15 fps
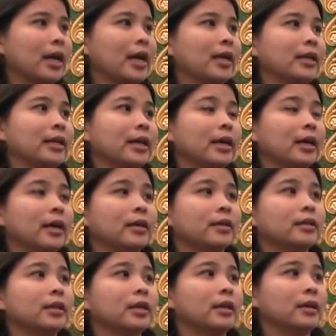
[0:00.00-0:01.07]
and
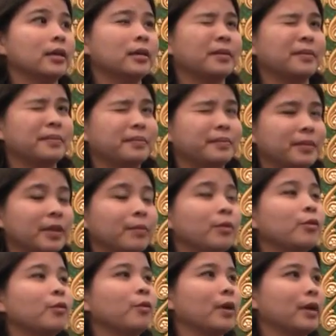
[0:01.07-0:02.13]
the
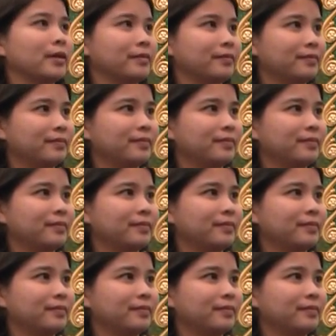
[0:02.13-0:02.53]
blue one.